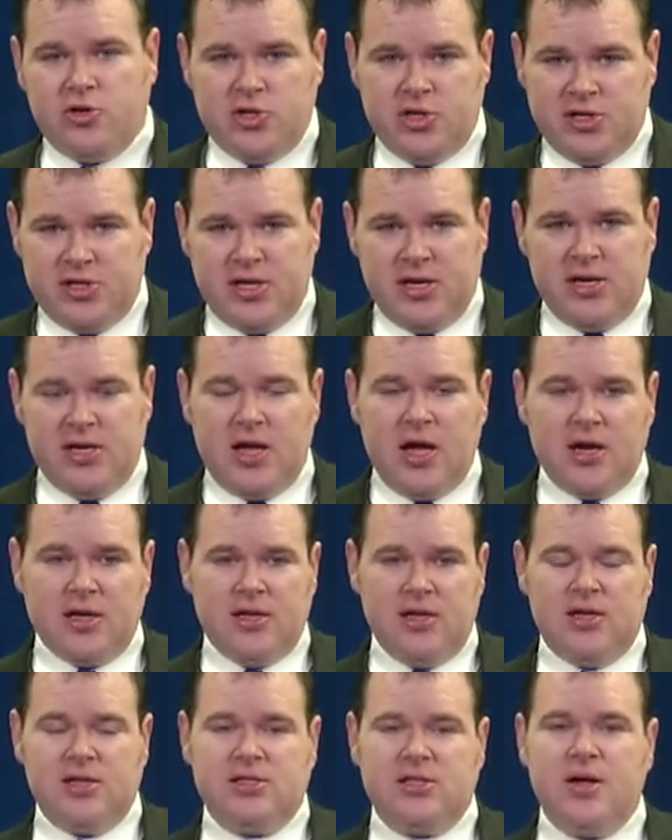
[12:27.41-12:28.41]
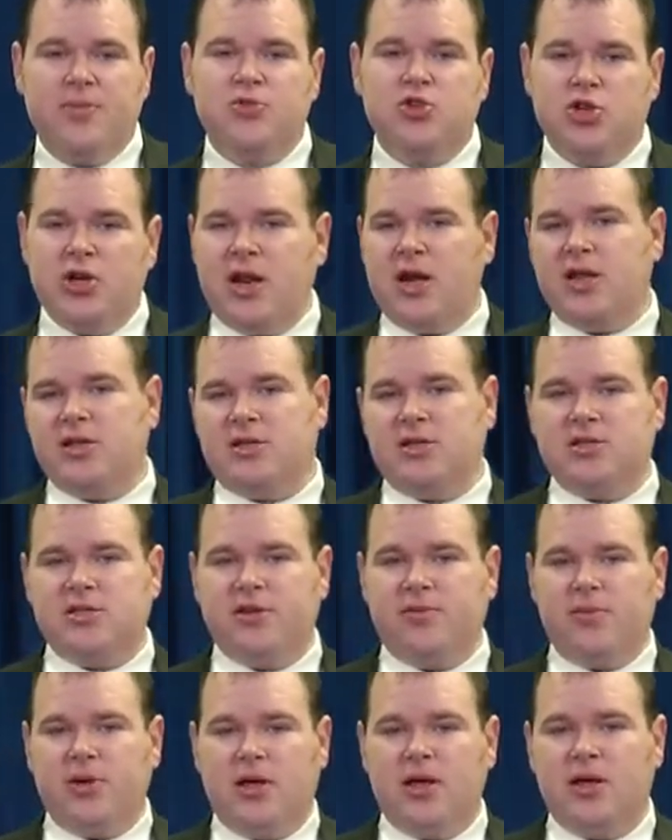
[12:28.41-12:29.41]
is conducted, some geneticists
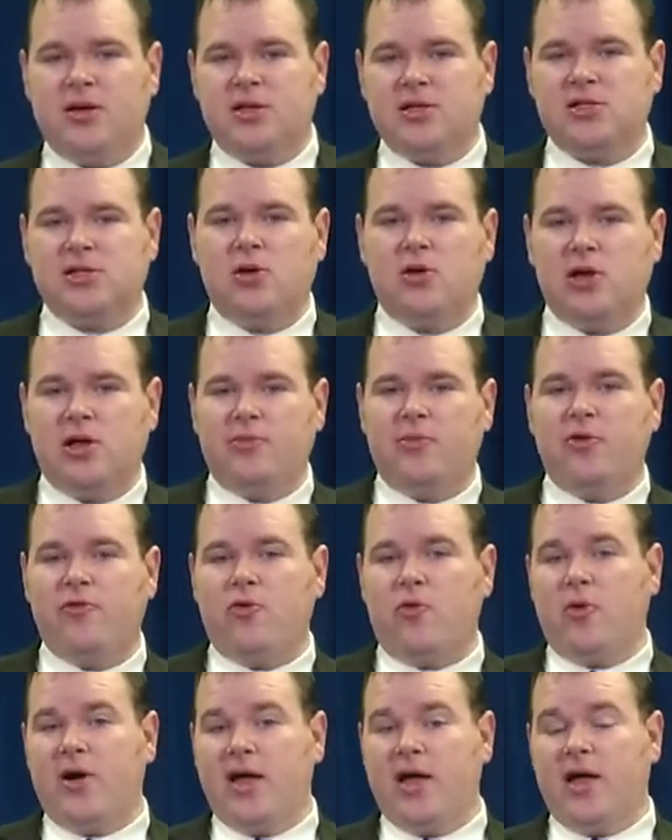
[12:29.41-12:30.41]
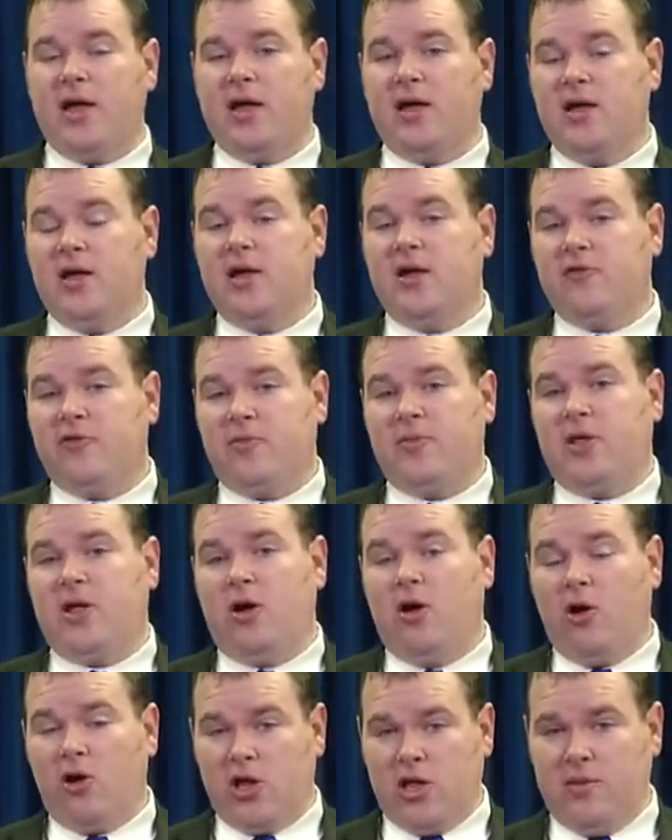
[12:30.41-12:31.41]
have begun to slowly move away from the
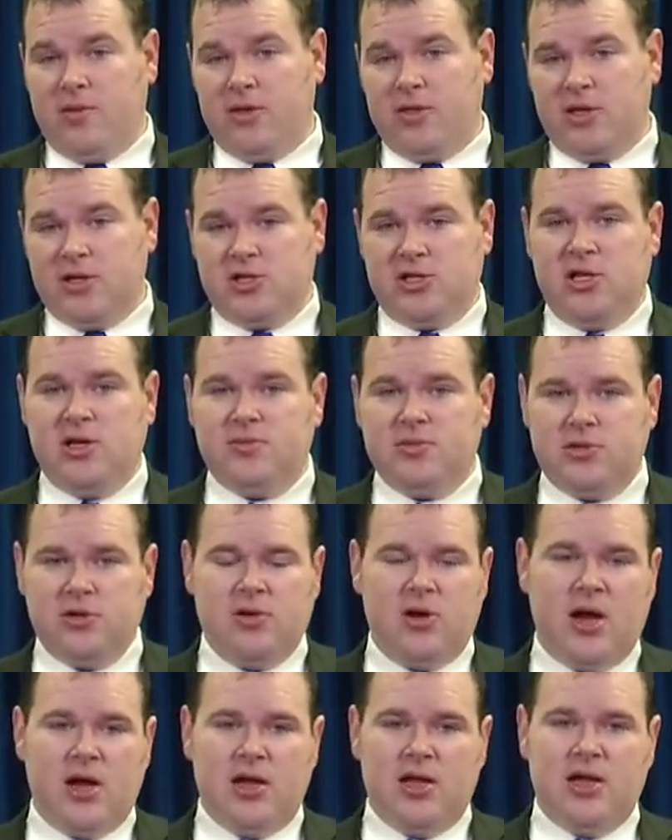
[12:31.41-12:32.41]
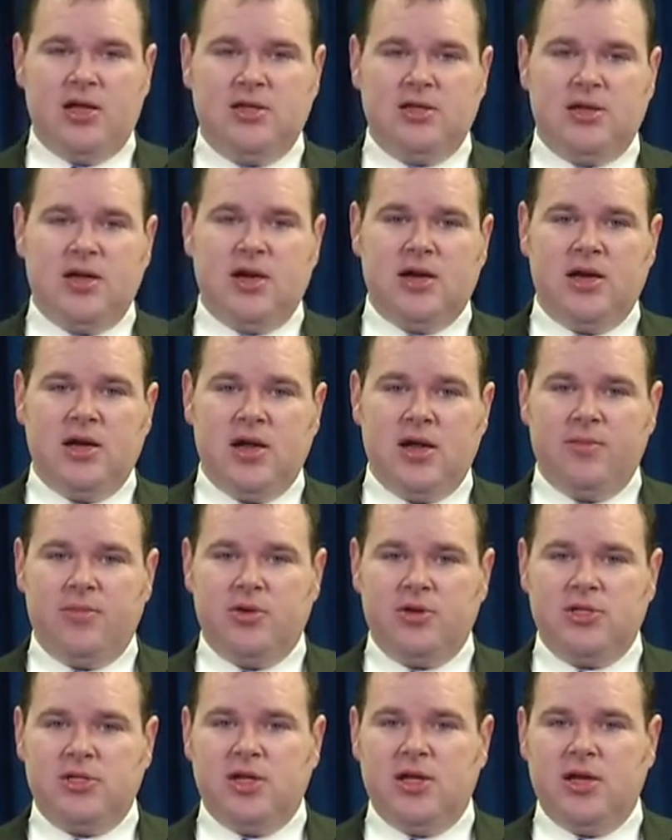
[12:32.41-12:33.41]
argument that chimps are 98 to
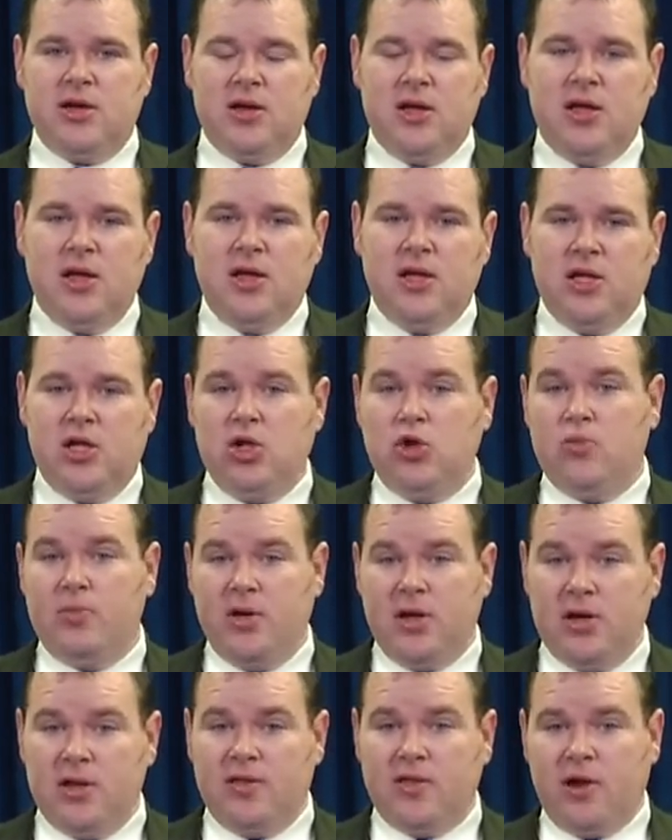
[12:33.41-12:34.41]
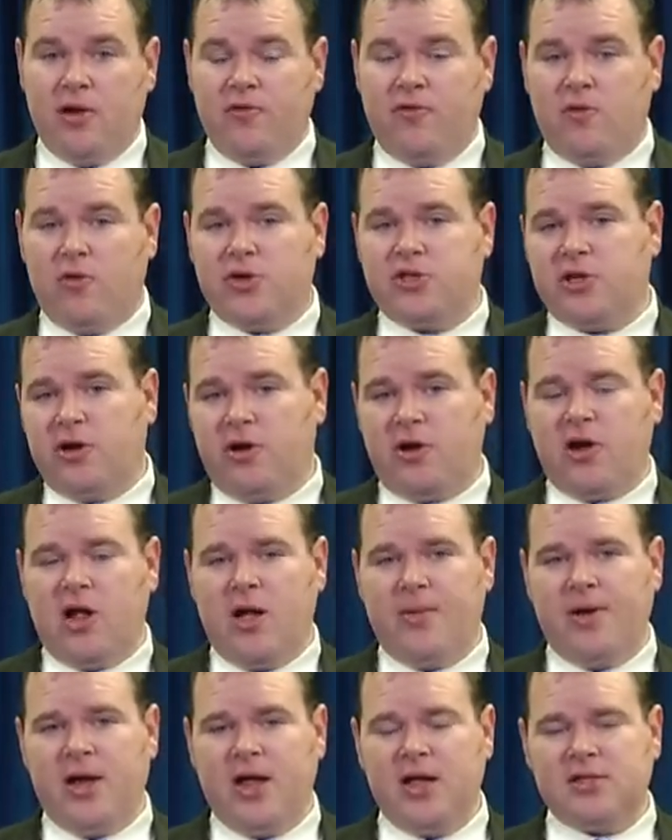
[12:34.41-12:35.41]
99% human and therefore share a
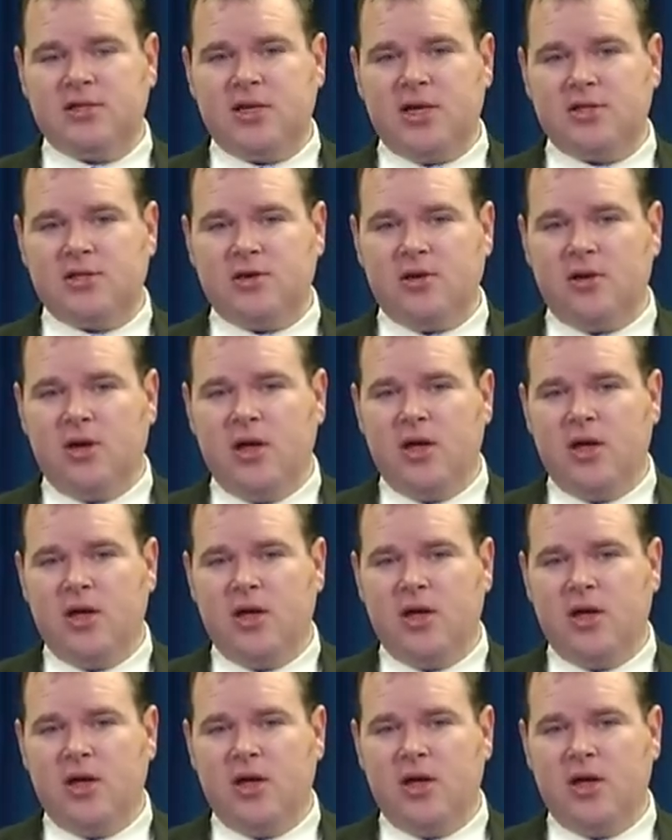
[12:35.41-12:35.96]
common ancestor.